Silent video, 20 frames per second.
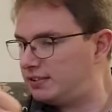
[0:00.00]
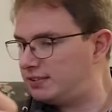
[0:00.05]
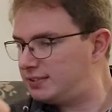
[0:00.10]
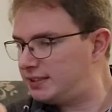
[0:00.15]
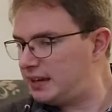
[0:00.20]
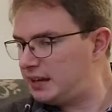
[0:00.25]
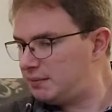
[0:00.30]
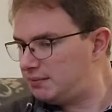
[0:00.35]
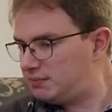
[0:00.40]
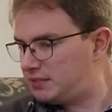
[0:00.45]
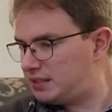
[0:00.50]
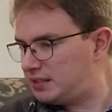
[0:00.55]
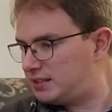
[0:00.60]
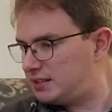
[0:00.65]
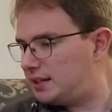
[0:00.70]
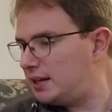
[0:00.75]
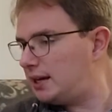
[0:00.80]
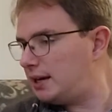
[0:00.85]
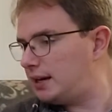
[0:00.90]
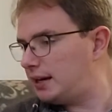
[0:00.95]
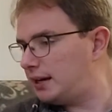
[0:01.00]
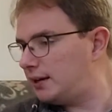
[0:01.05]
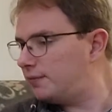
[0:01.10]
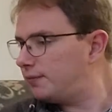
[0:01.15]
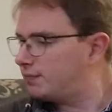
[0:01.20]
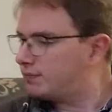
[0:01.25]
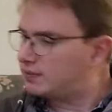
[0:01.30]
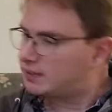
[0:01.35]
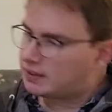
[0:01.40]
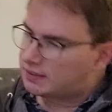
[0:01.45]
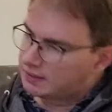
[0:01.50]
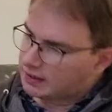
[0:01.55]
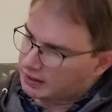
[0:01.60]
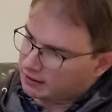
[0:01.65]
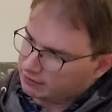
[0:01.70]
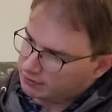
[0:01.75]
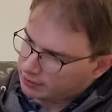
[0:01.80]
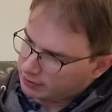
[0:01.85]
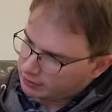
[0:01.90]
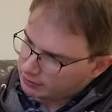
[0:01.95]
theme this year that
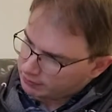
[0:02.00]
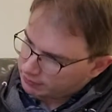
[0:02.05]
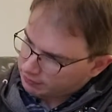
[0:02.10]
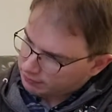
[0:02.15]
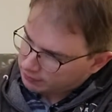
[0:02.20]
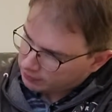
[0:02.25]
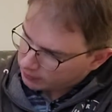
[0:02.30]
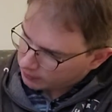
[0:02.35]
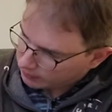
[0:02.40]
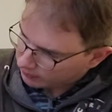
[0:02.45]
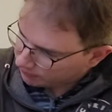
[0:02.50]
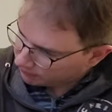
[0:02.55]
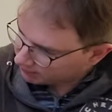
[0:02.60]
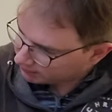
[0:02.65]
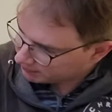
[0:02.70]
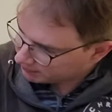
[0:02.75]
they've gone for